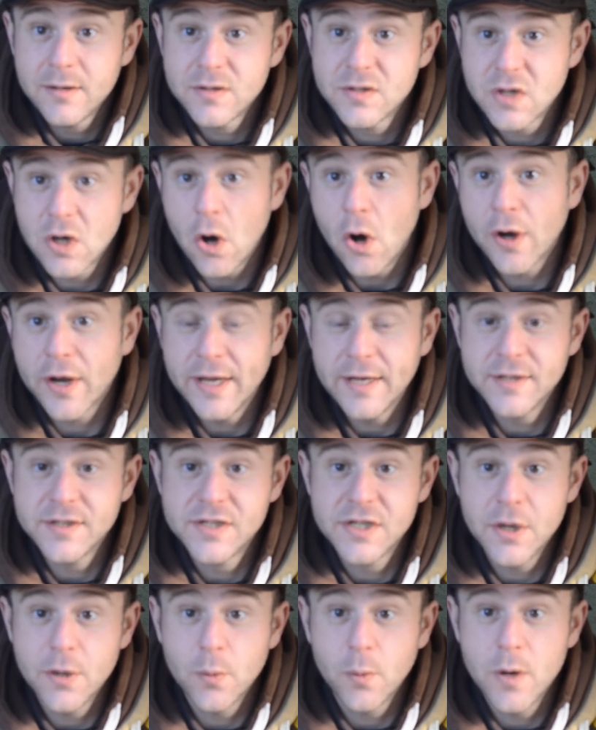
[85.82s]
talking
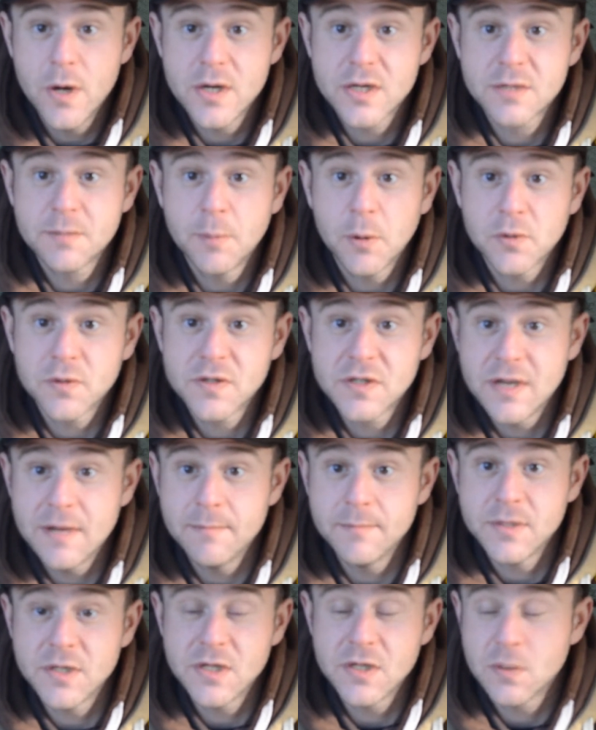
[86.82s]
to Spud
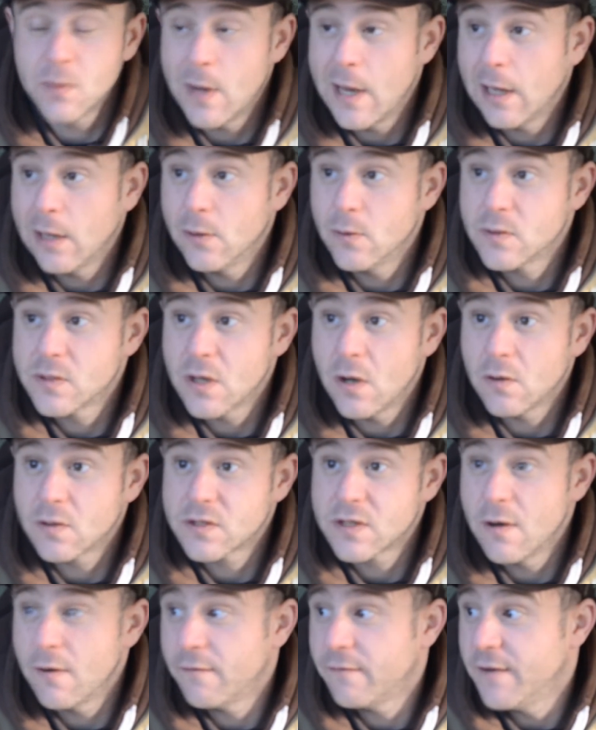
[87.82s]
Sims as well, who's
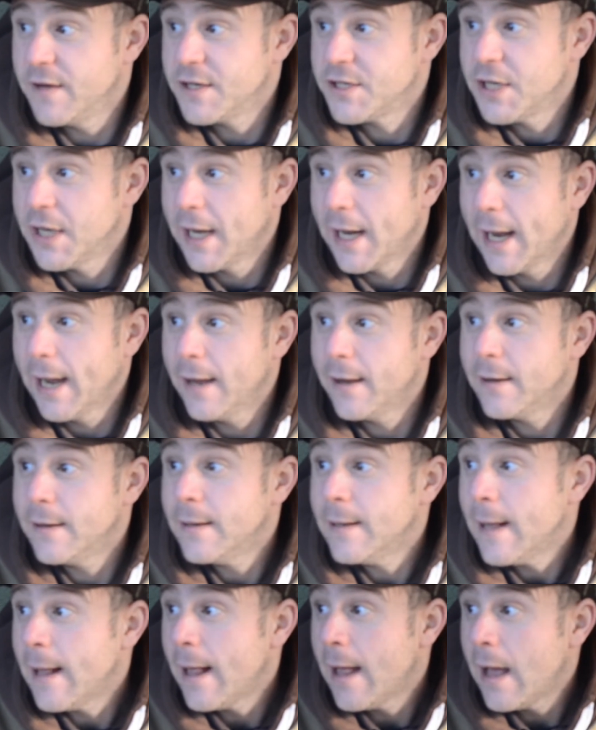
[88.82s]
also fishing here.
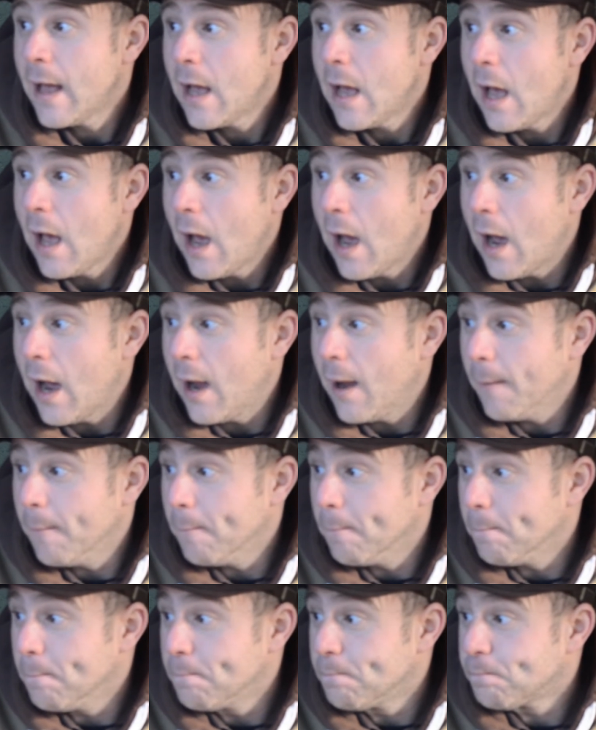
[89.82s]

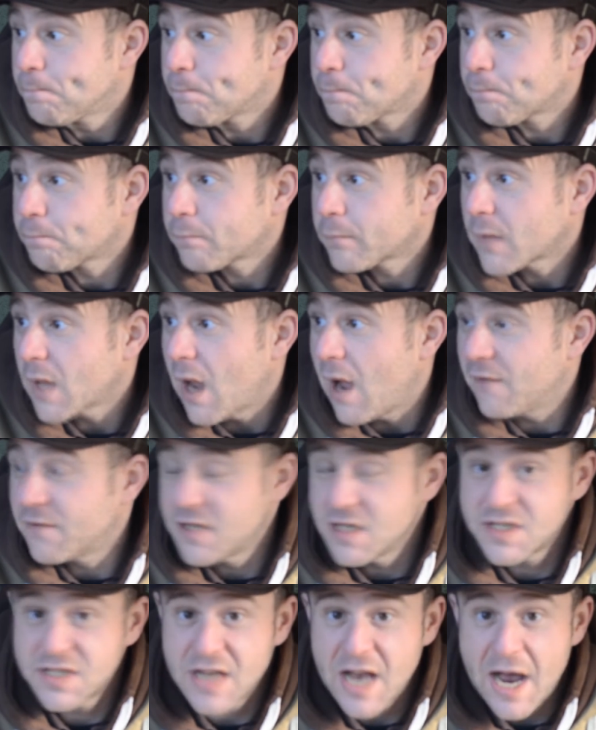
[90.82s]
I've
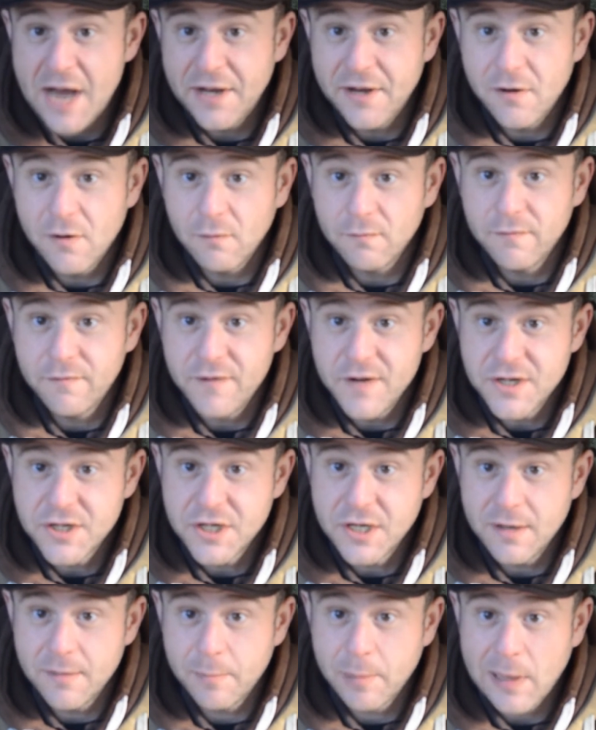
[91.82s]
decided on
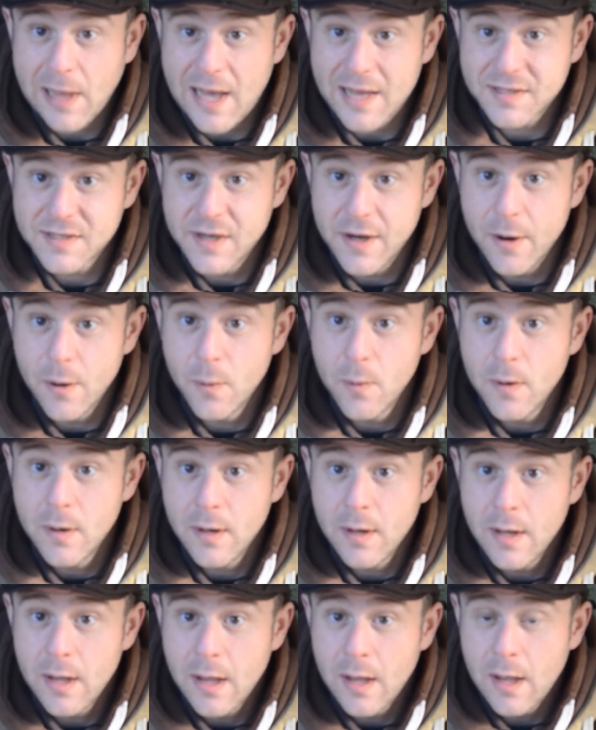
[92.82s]
fishing the plateau.
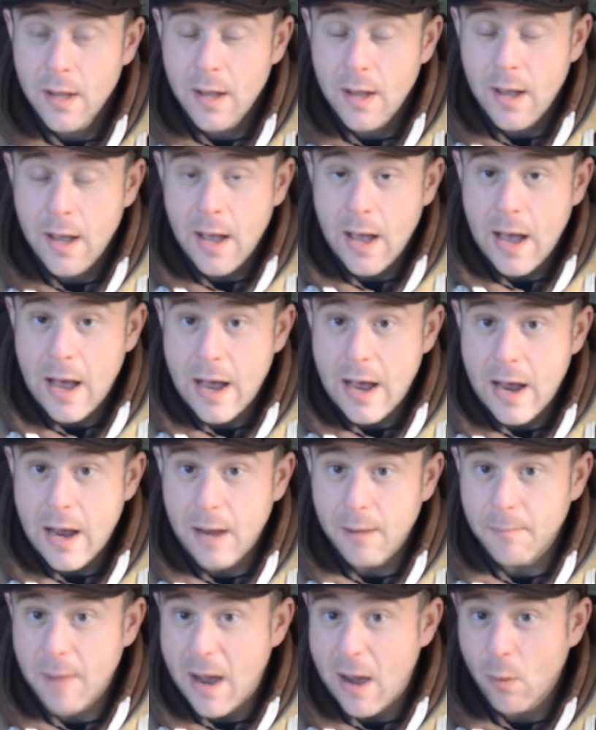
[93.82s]

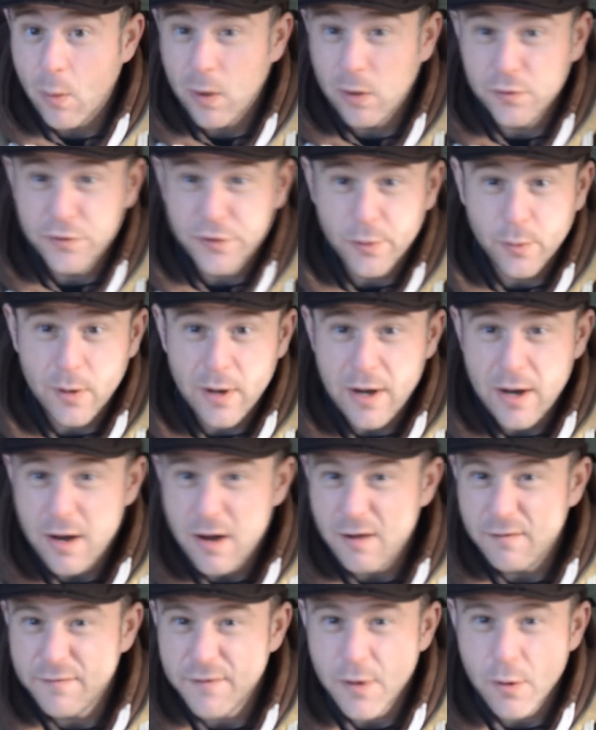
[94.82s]
I will do
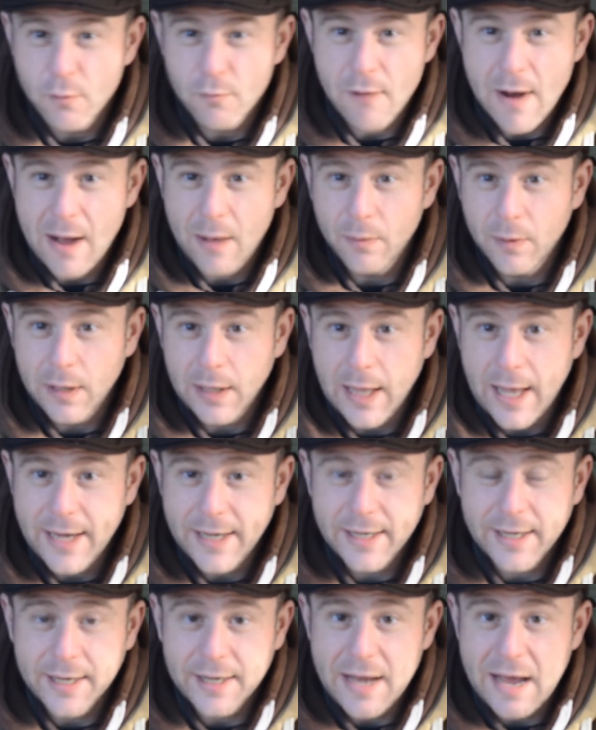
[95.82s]
a view around the
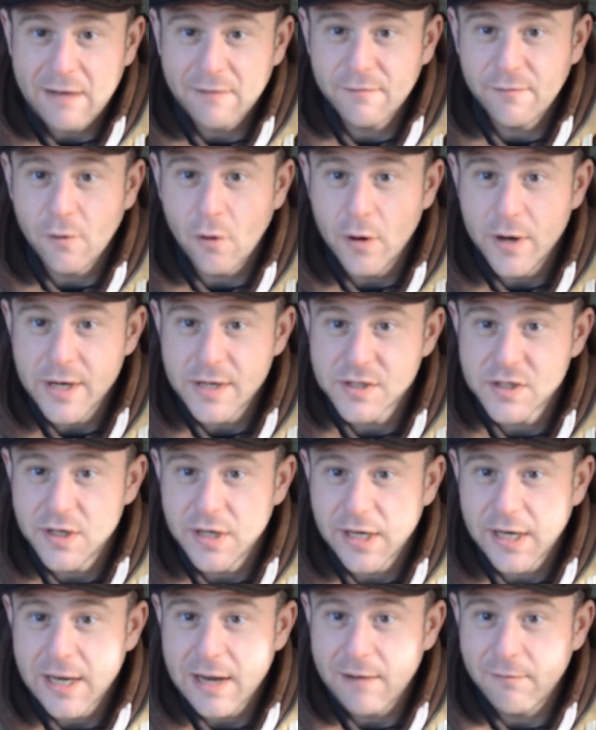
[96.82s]
lake and that for you so
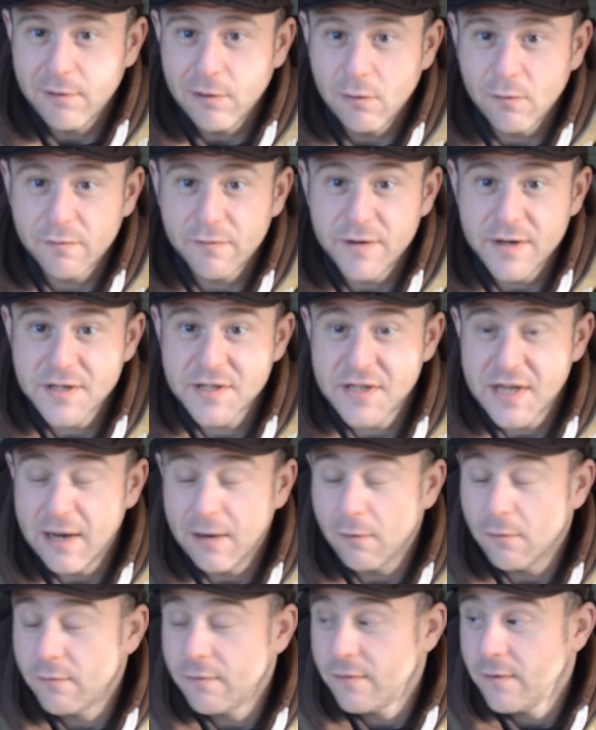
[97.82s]
you can have a look for
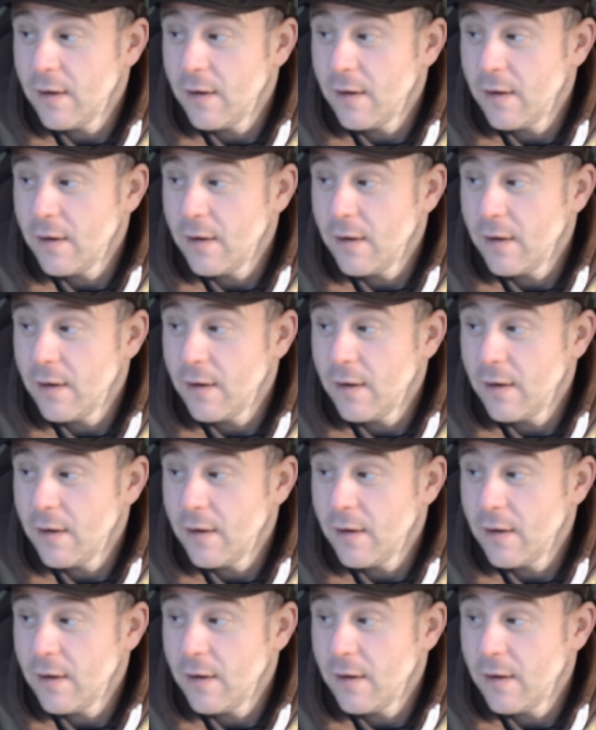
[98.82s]
yourself.